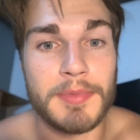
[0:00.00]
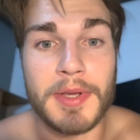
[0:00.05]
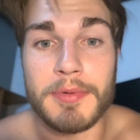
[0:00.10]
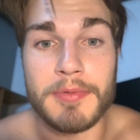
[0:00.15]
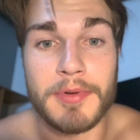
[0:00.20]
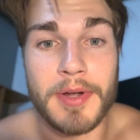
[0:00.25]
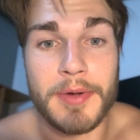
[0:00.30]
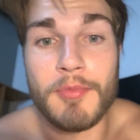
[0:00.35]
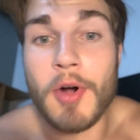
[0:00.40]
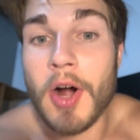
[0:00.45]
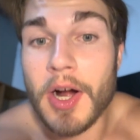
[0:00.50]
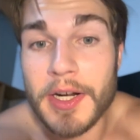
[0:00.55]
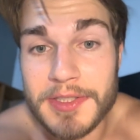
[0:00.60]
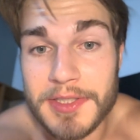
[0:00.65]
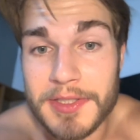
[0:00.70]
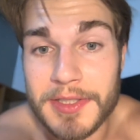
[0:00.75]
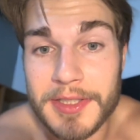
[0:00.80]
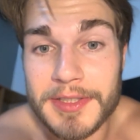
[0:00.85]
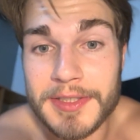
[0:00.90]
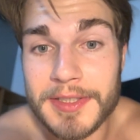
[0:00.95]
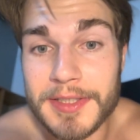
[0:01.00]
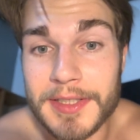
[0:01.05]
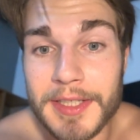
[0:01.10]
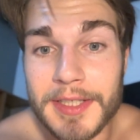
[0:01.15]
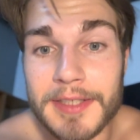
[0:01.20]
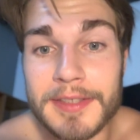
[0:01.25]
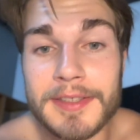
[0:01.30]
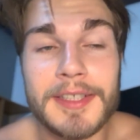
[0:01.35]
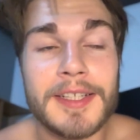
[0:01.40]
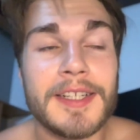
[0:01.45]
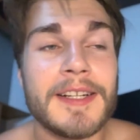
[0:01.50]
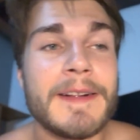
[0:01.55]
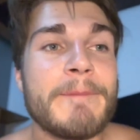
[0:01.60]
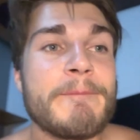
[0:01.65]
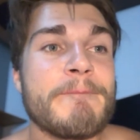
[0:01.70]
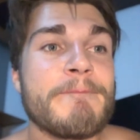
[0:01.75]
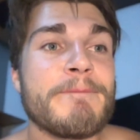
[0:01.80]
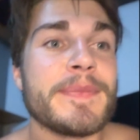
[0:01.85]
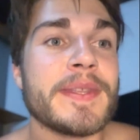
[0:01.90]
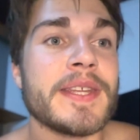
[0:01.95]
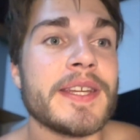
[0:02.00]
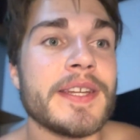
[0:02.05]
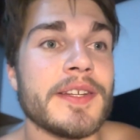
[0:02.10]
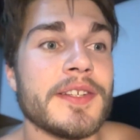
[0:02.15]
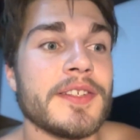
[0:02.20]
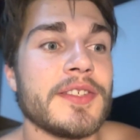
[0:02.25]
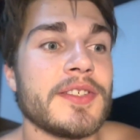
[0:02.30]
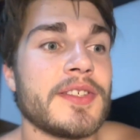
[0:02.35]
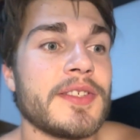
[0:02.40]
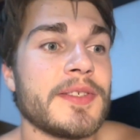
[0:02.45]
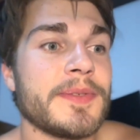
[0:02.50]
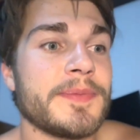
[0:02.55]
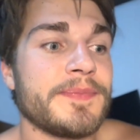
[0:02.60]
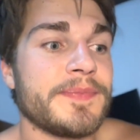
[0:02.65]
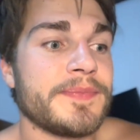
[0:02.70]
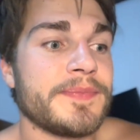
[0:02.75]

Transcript: Maybe I'm watching this again, is